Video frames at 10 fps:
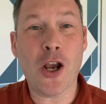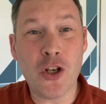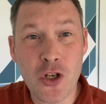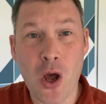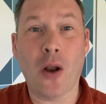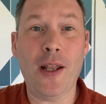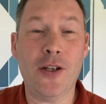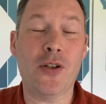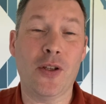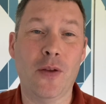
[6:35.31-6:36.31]

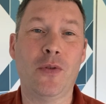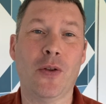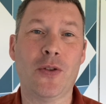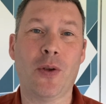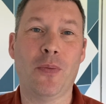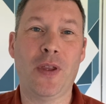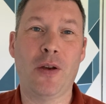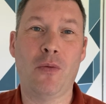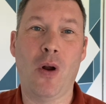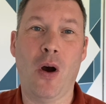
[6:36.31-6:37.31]
acknowledge that you've done
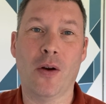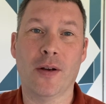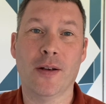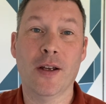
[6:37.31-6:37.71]
something wrong.